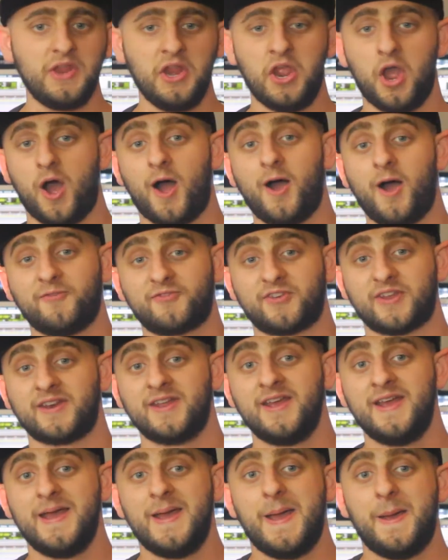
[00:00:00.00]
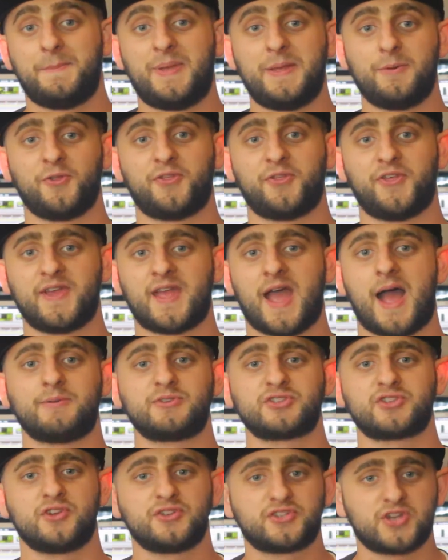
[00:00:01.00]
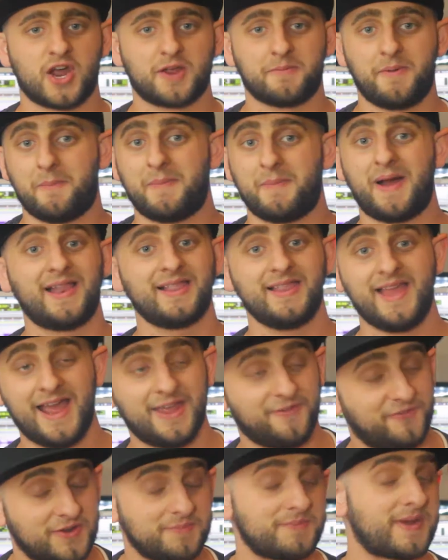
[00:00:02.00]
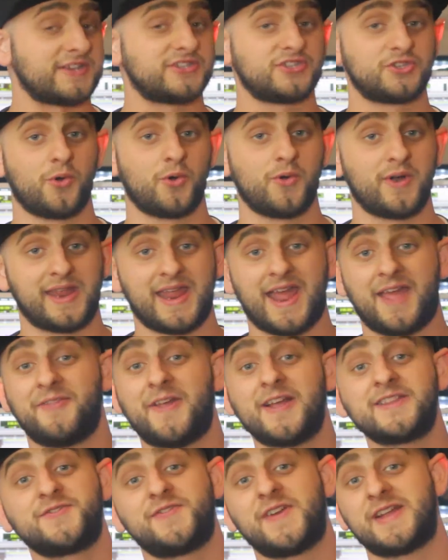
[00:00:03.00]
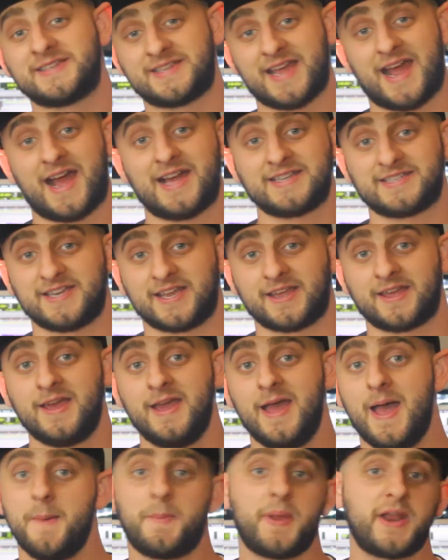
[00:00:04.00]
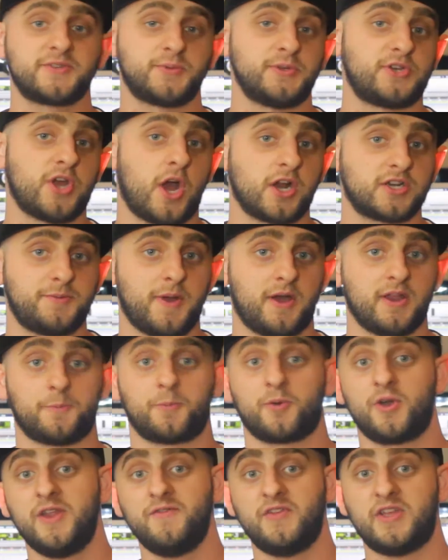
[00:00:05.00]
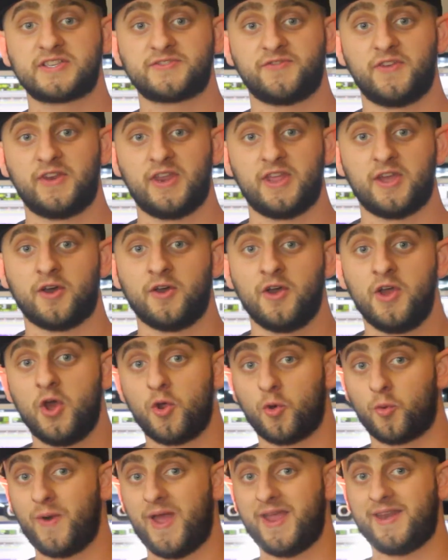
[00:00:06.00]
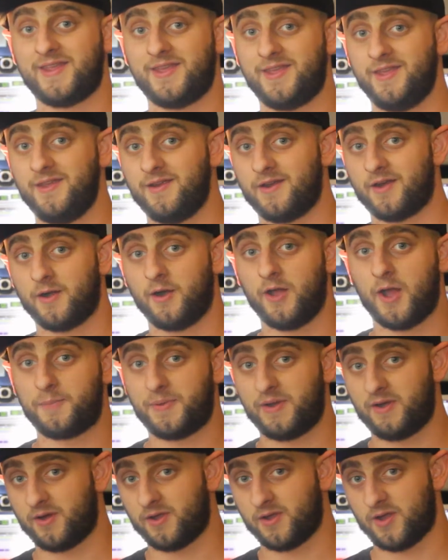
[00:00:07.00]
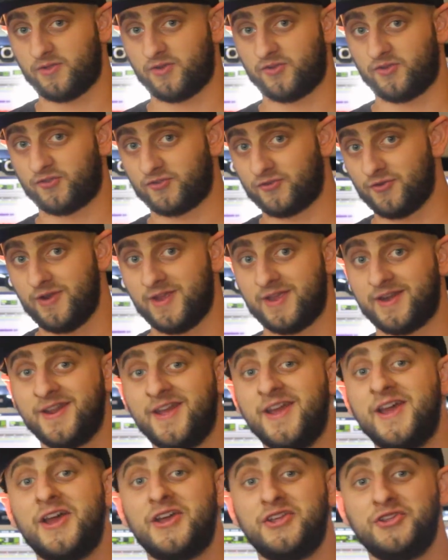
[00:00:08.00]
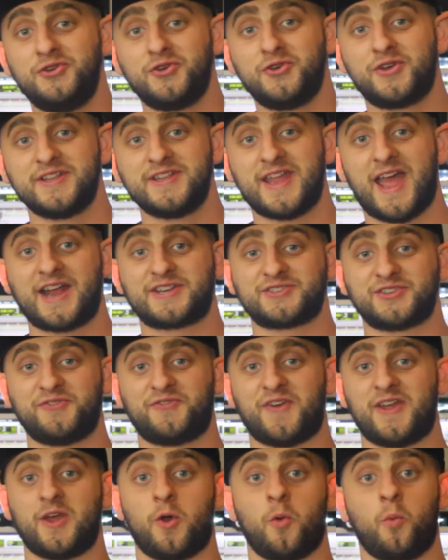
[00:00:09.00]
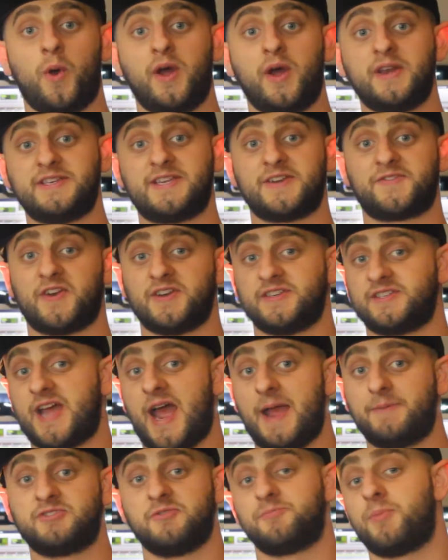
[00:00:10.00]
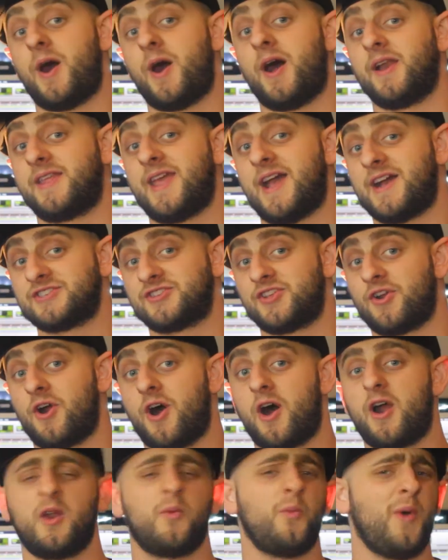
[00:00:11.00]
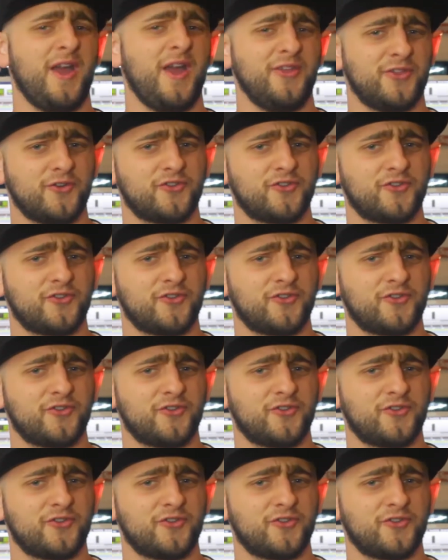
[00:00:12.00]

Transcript: Often, people think, I'm just going to talk about my life and my story, and that's fantastic. But as we talked about in a previous video, right here, appearing on your screen, you can actually find out what different types of podcasts there are and why those